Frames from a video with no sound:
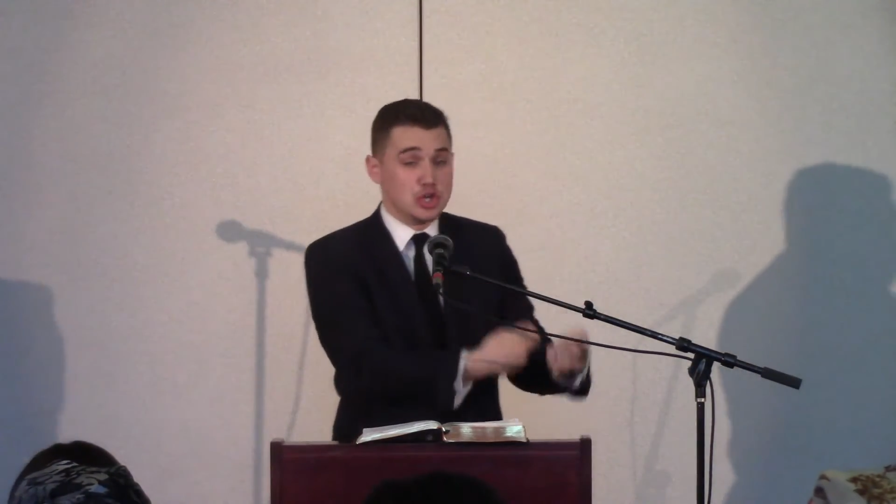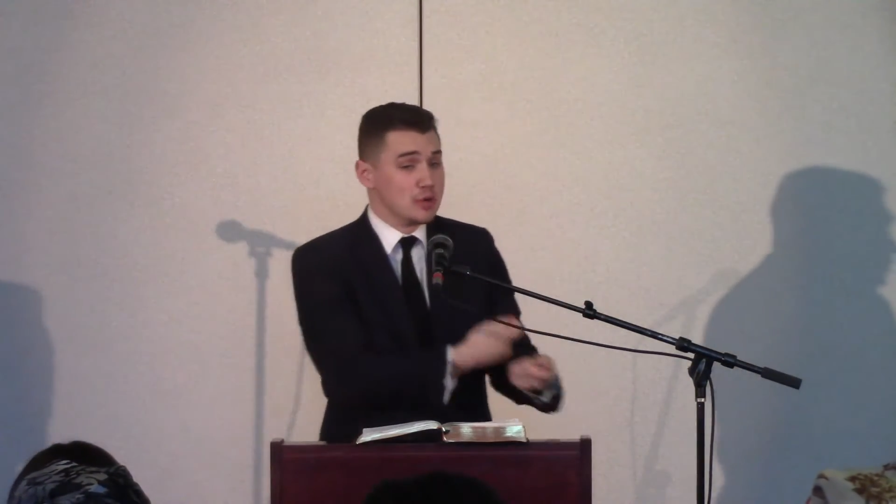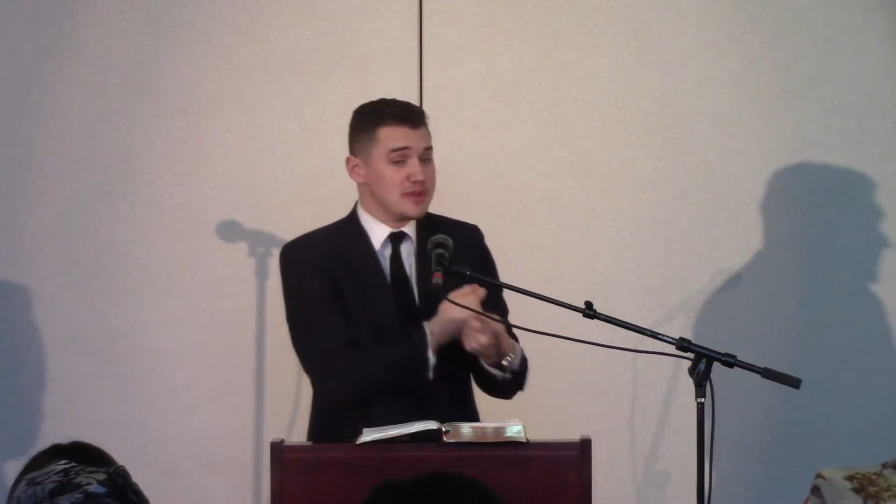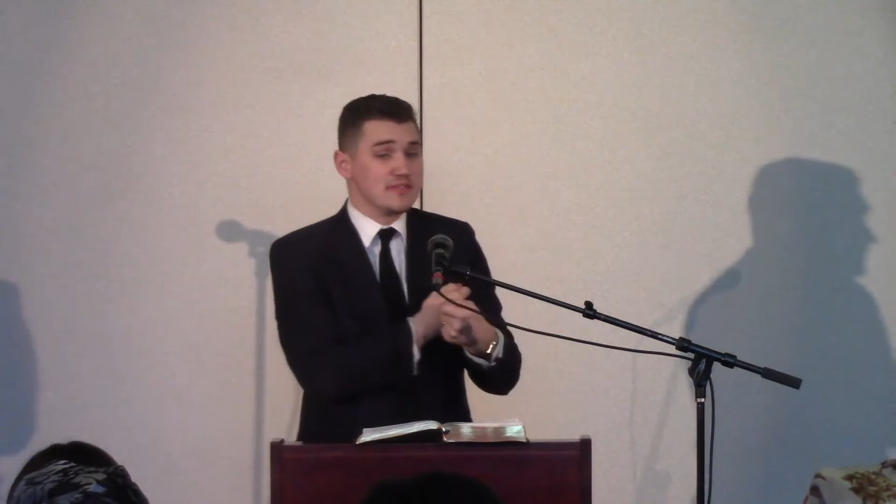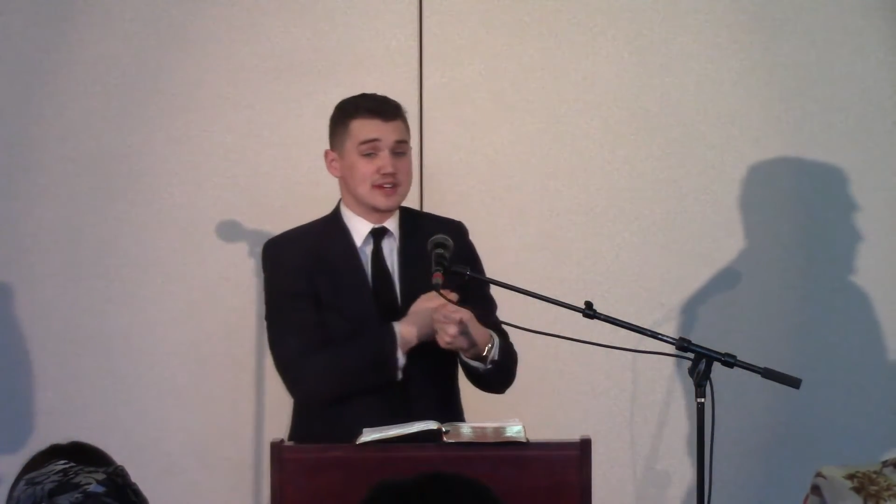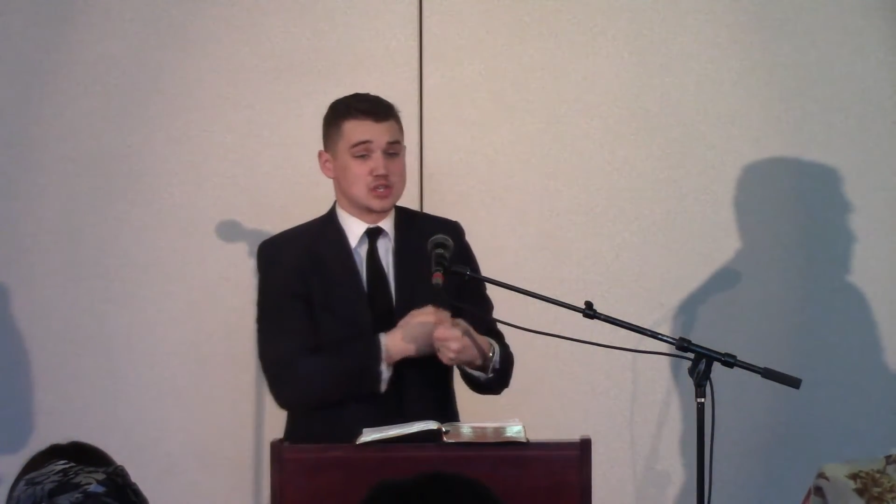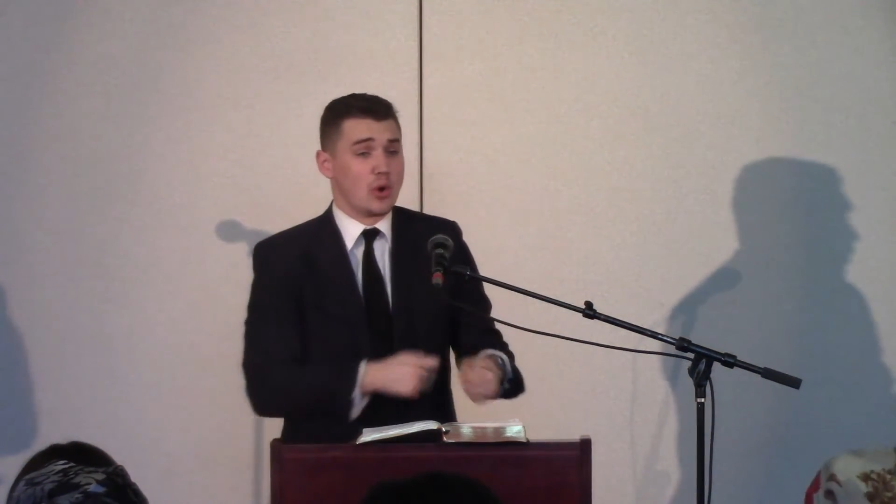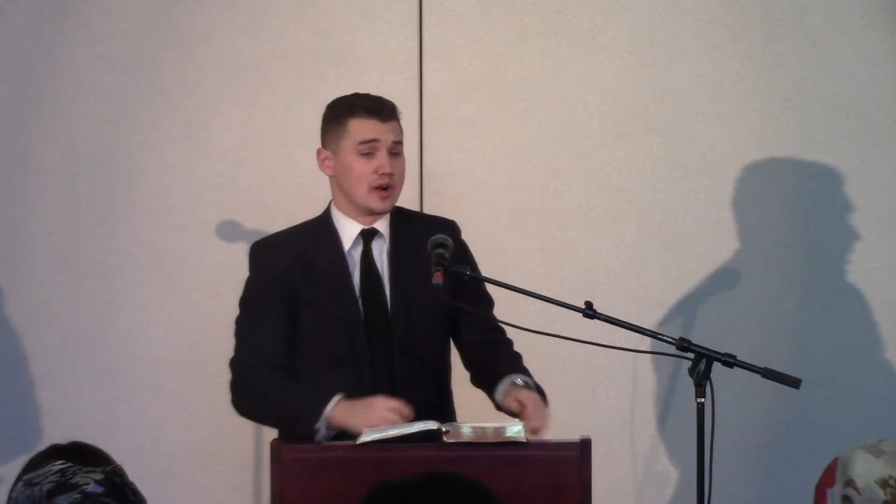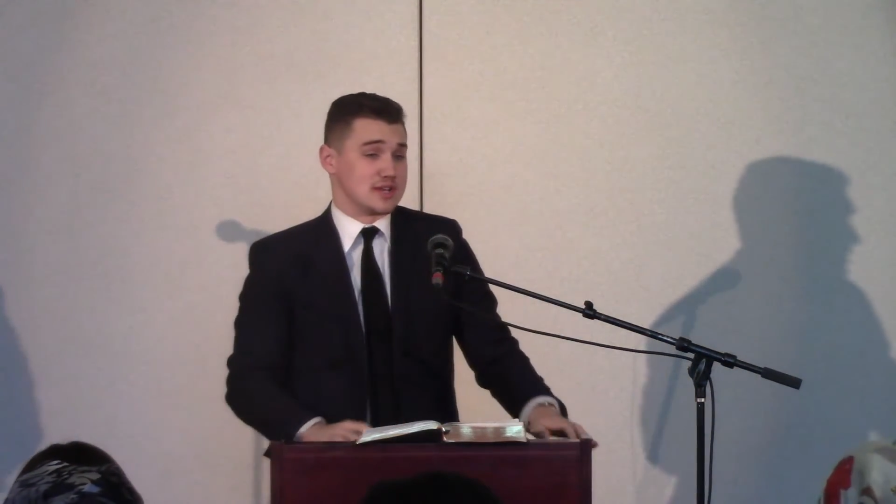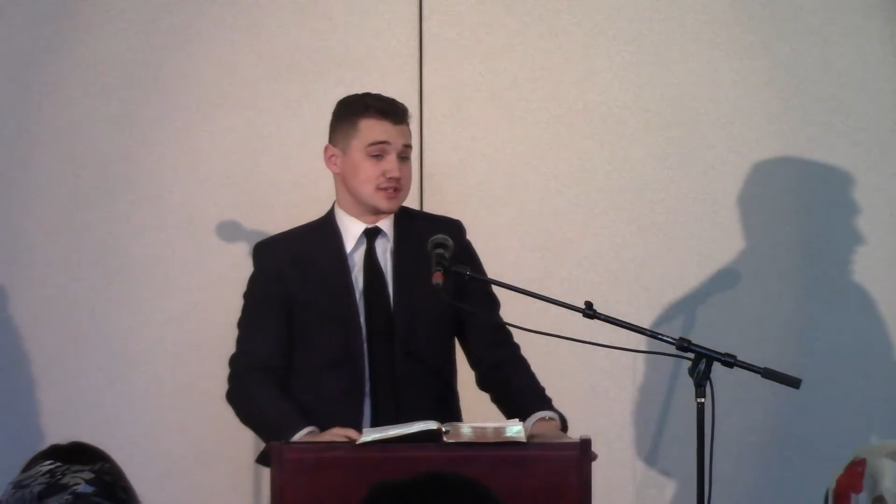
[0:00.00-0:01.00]
you'll be
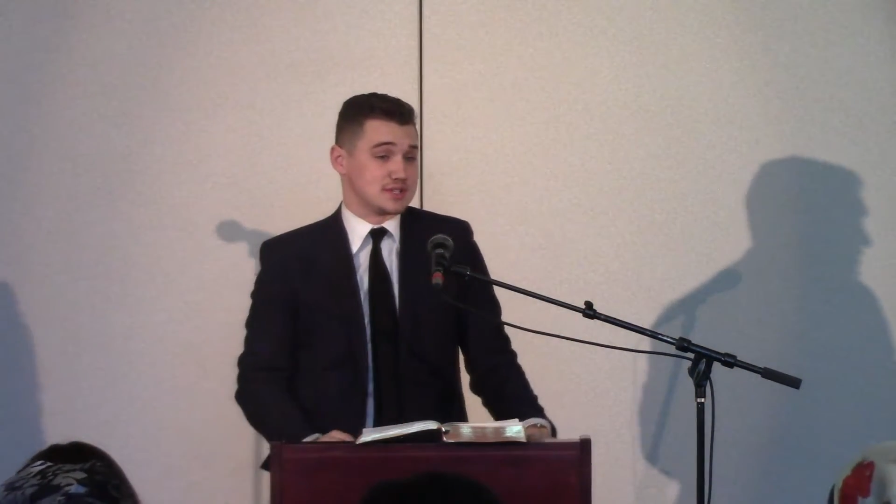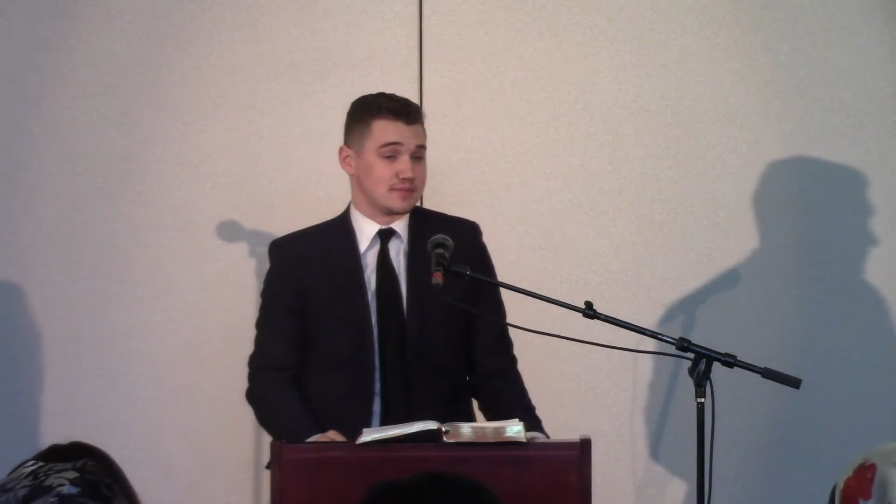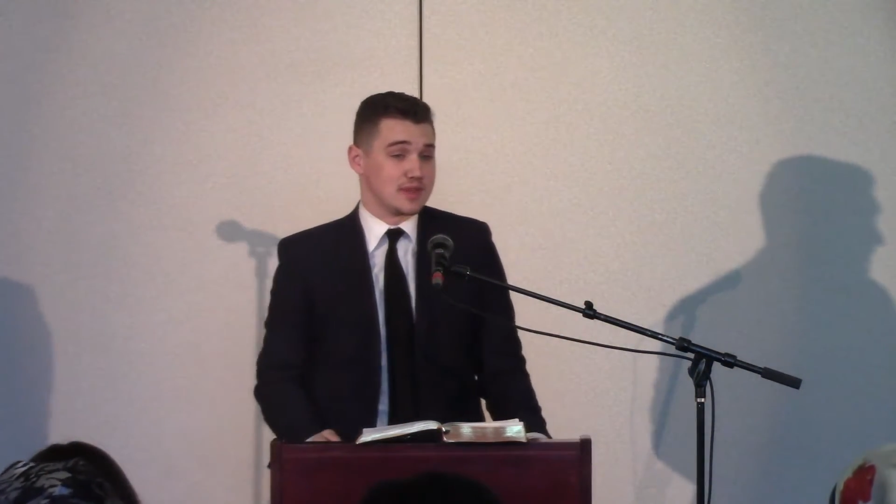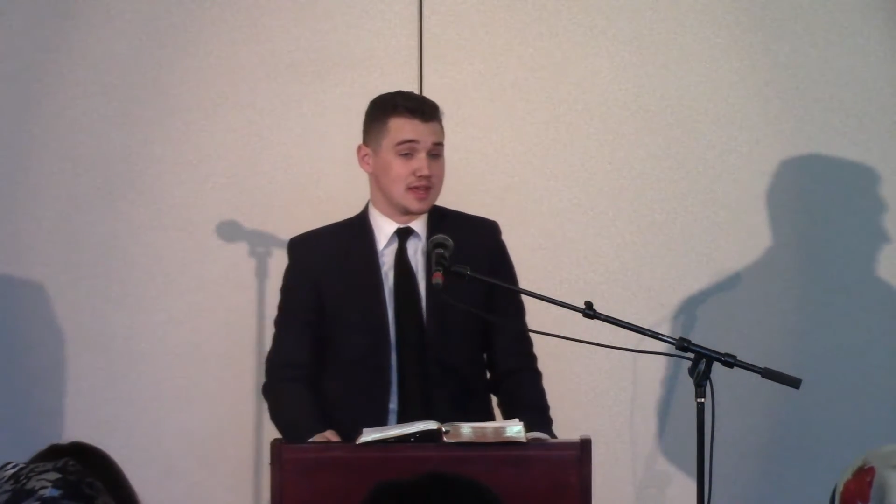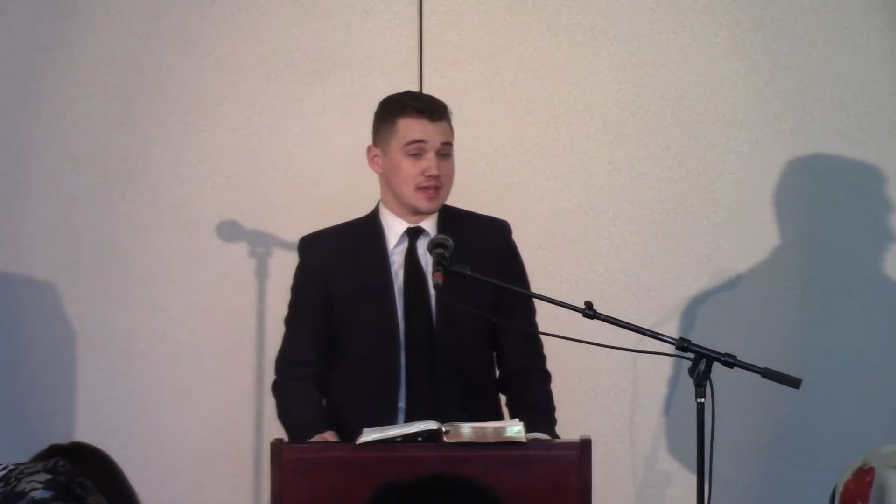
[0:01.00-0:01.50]
victorious.